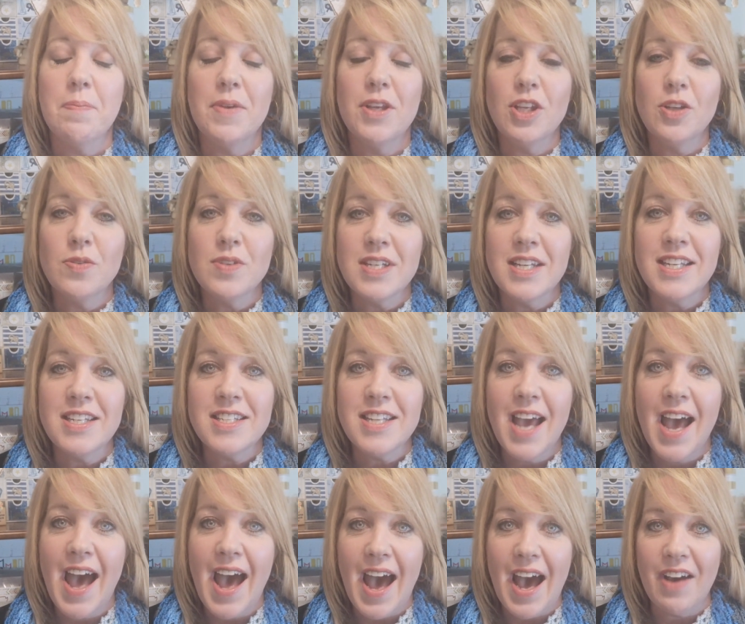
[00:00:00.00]
you need to
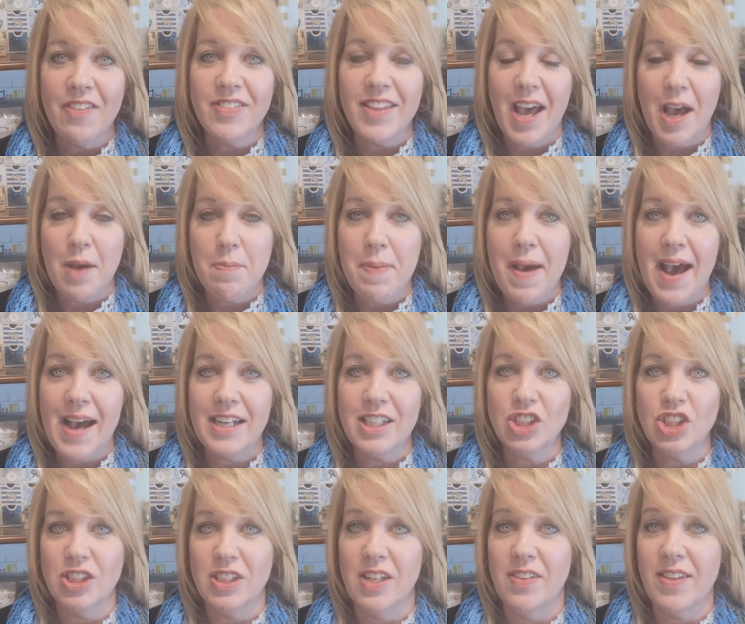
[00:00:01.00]
have that
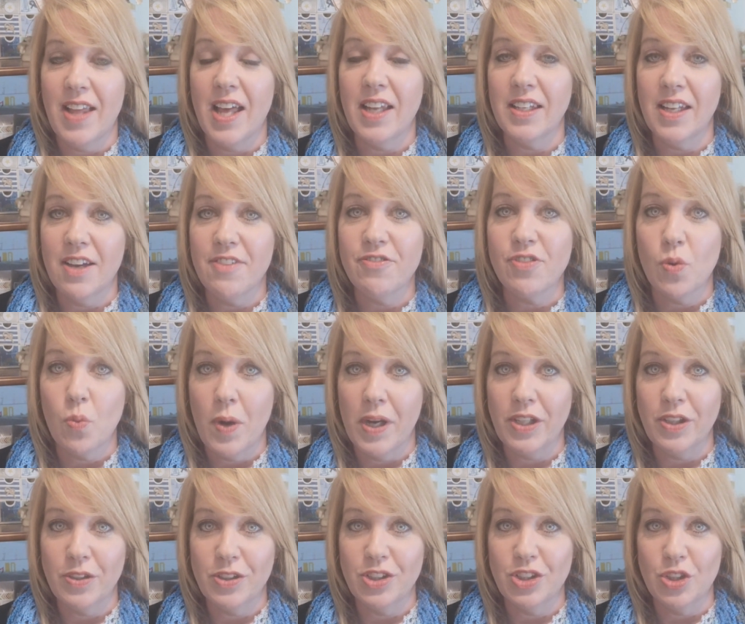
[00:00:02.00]
passion and that love for what
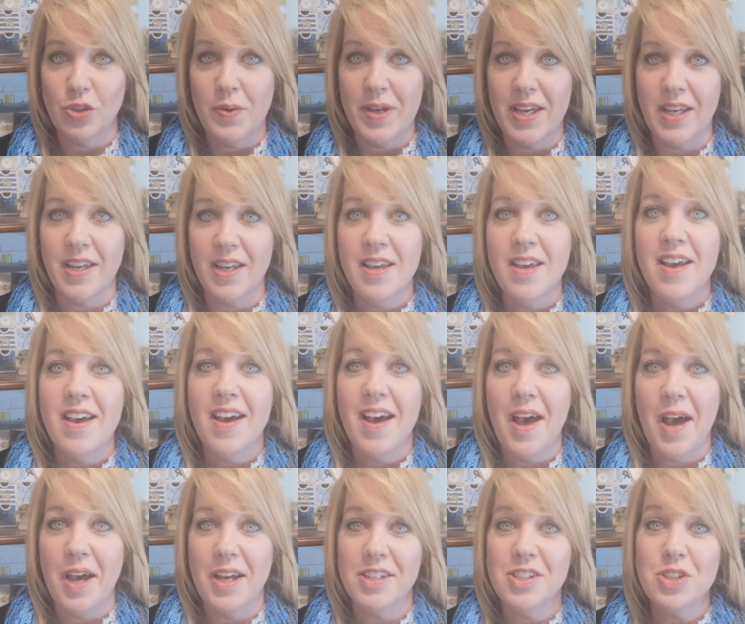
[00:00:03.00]
you're doing
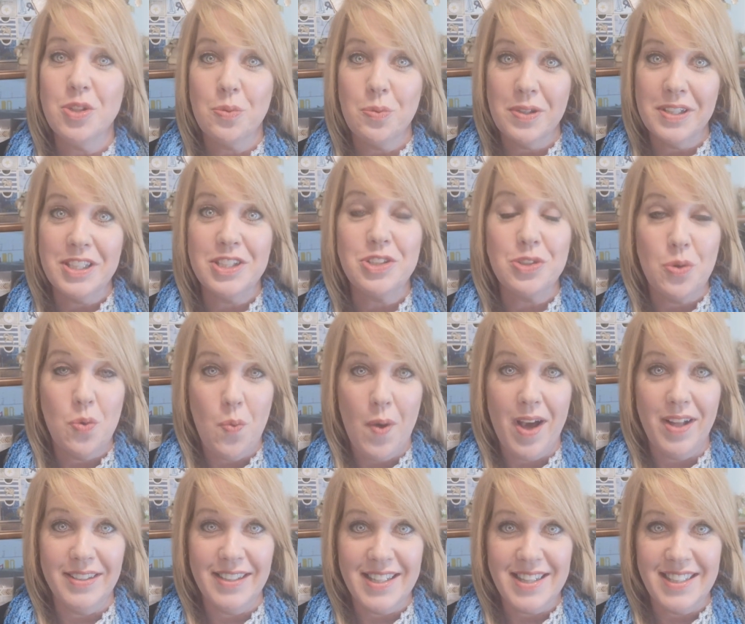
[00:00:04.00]
to really do
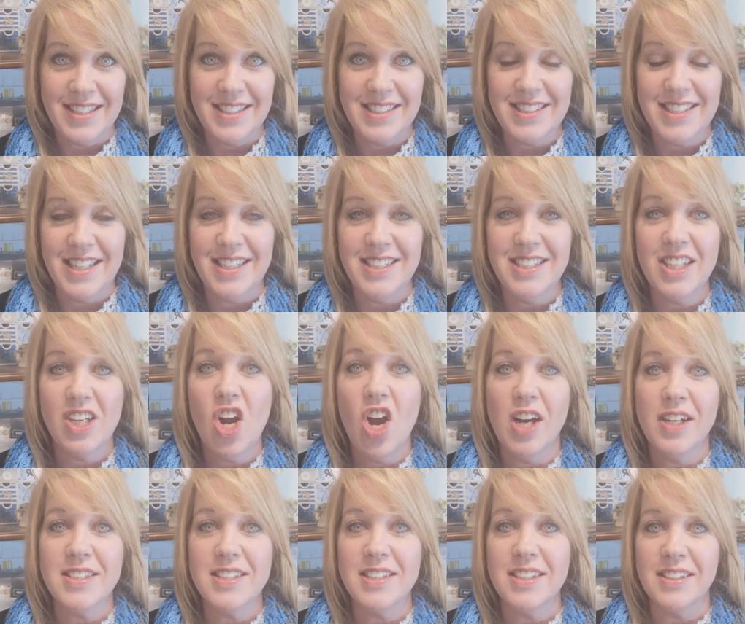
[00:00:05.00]
well at this and to
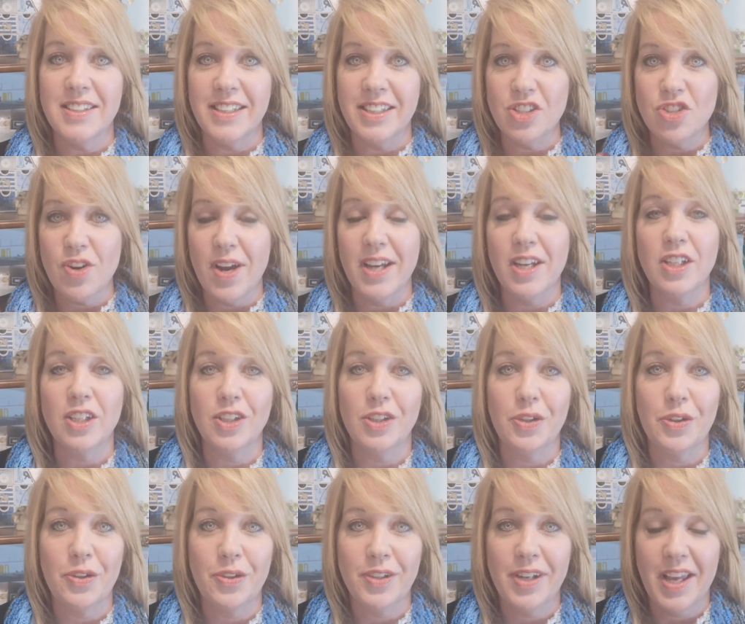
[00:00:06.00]
constantly try to
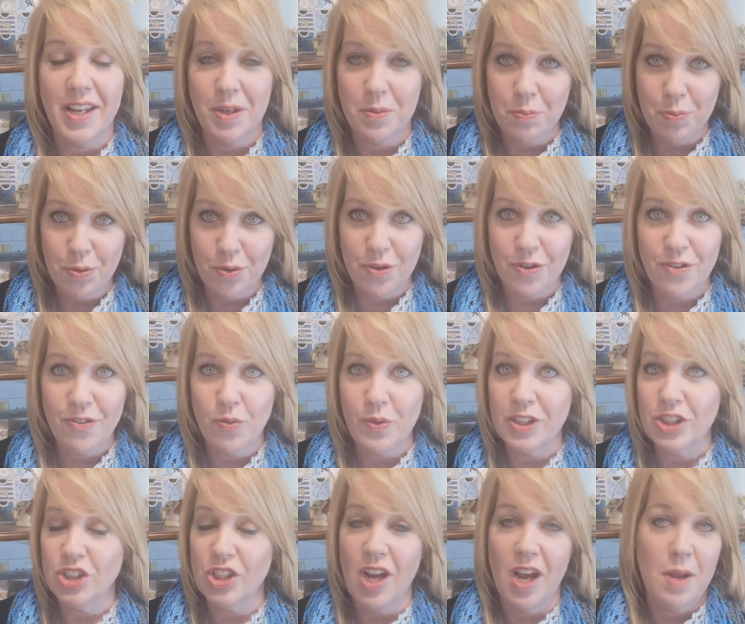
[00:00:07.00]
learn and improve,
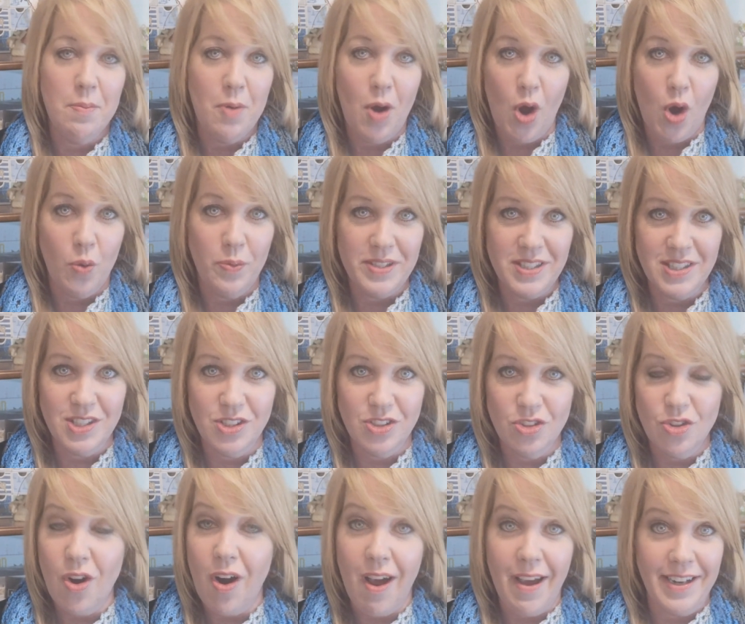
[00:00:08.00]
which I'm always
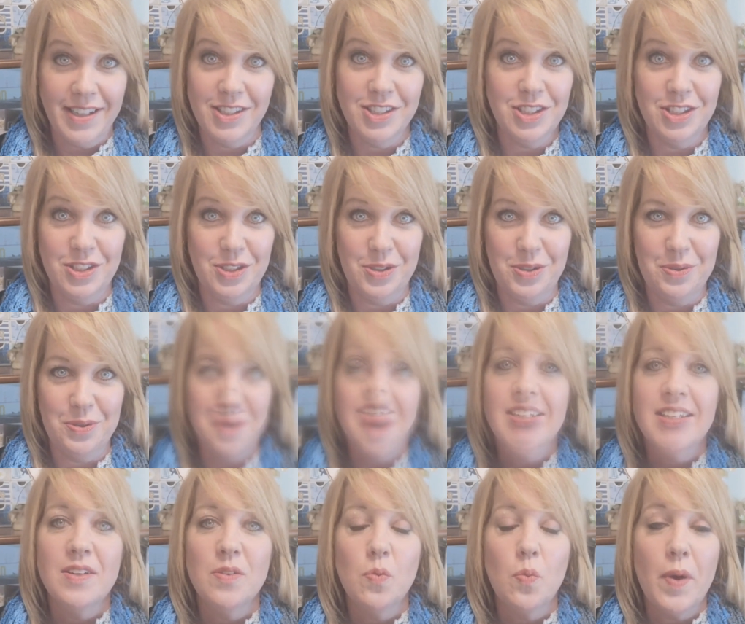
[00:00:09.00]
trying to do.
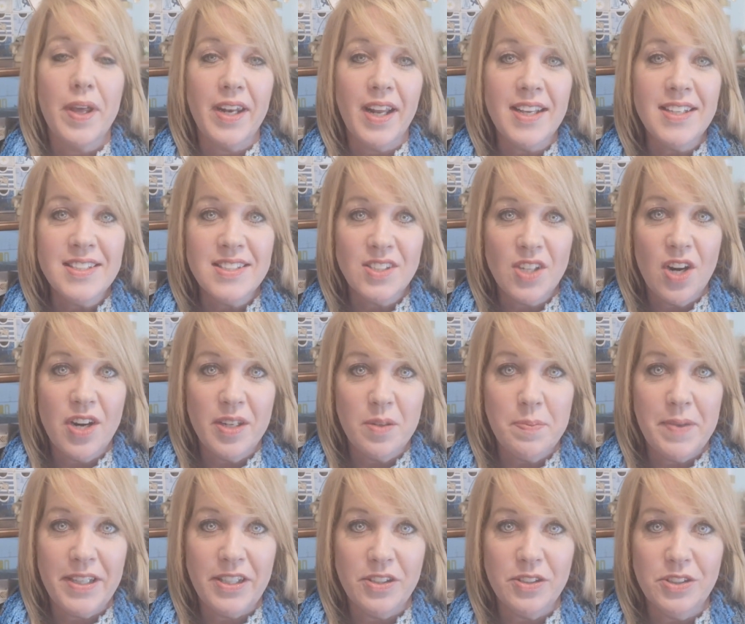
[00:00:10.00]
When I started
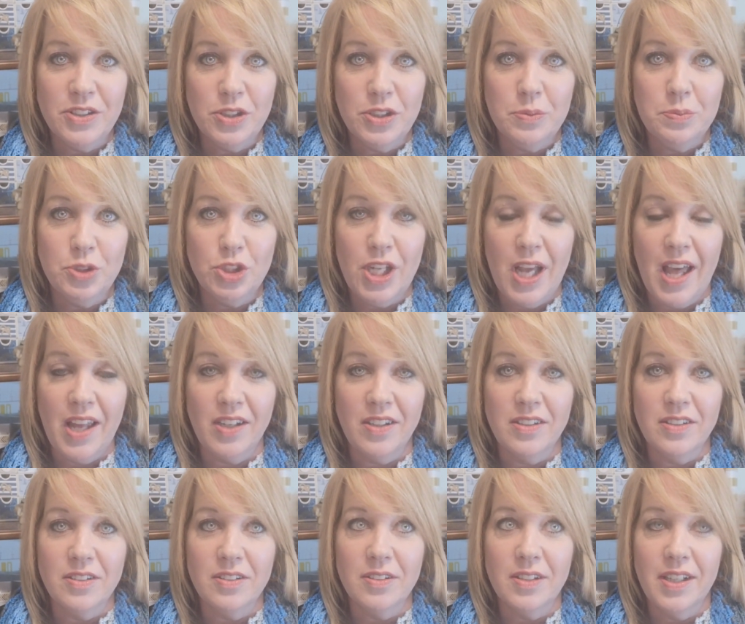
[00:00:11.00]
my YouTube
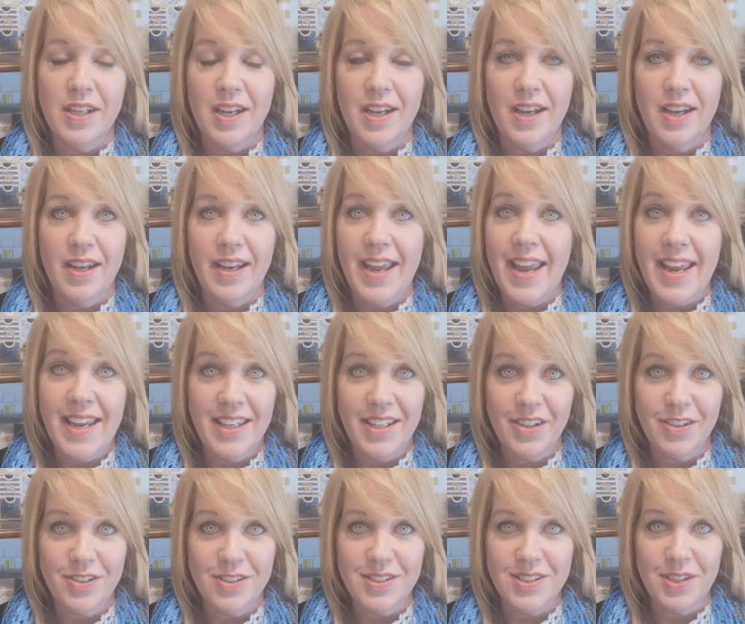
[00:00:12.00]
channel 8
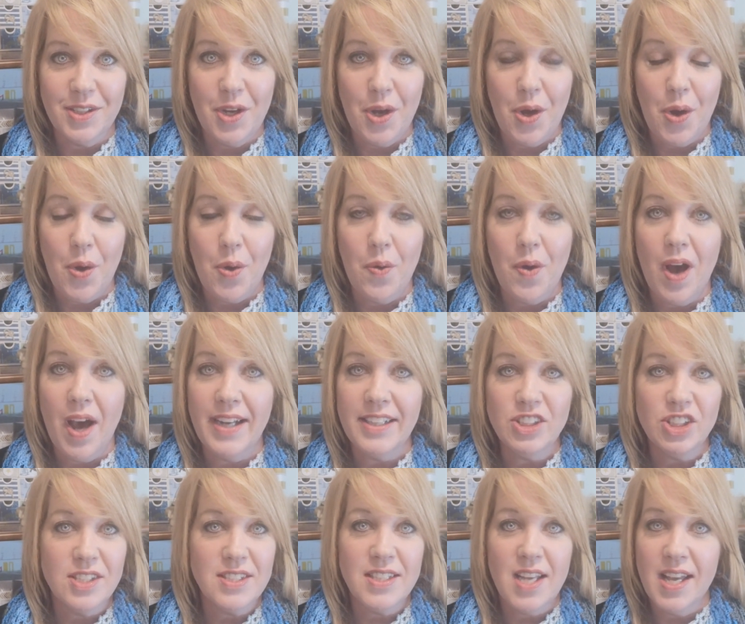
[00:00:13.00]
years ago, I
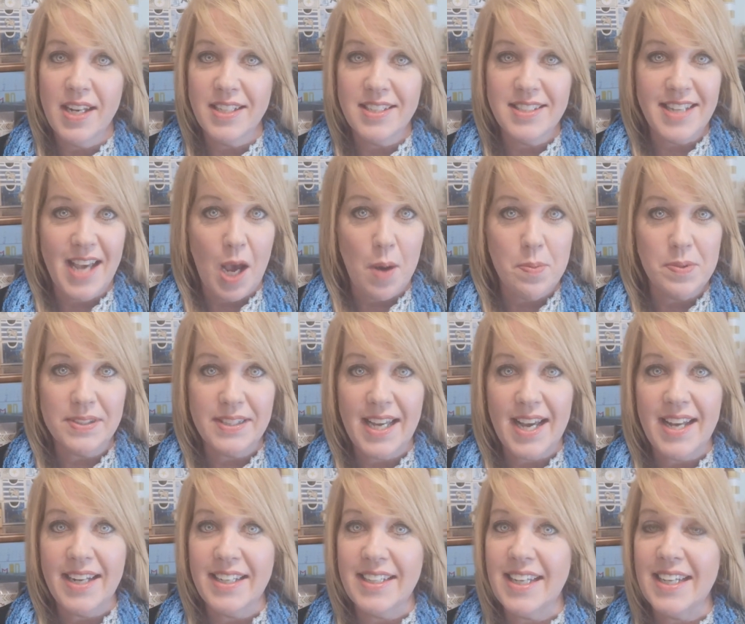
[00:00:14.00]
just kind of dabbled
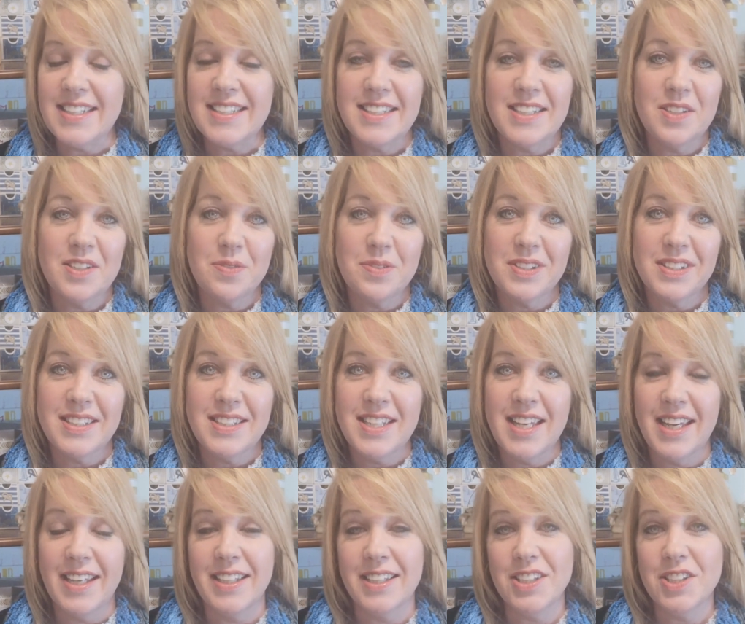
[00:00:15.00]
at it. I didn't really
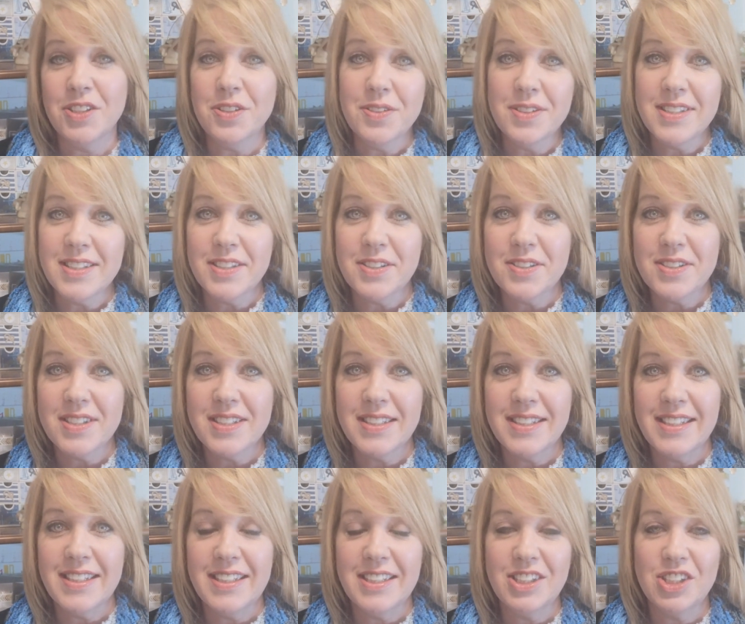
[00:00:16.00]
take it too
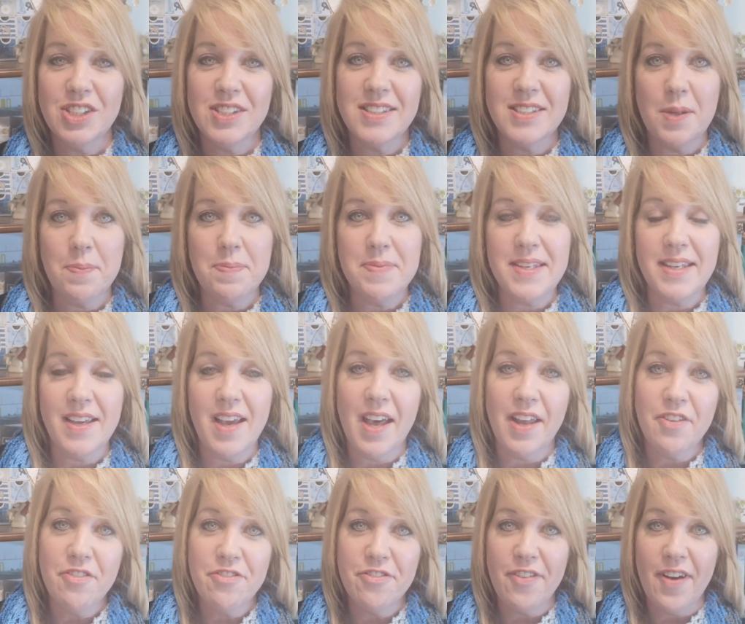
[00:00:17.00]
seriously, just something kind
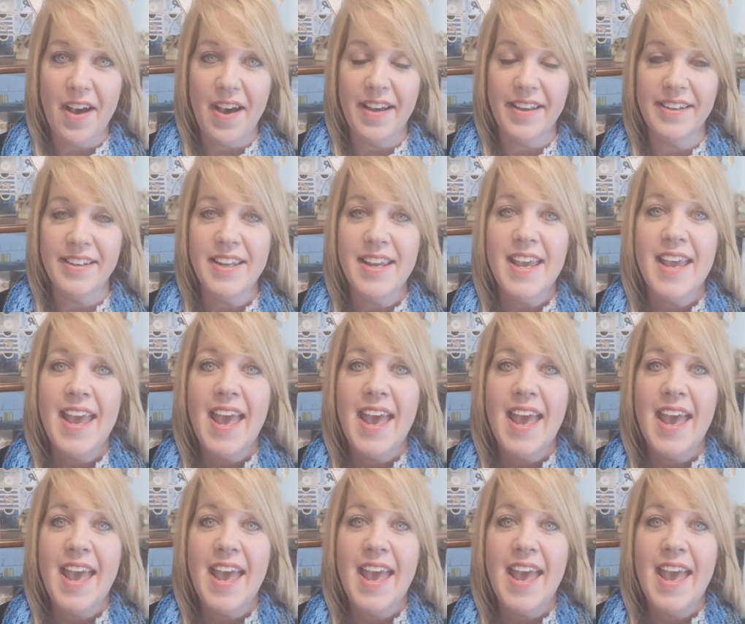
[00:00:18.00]
of fun.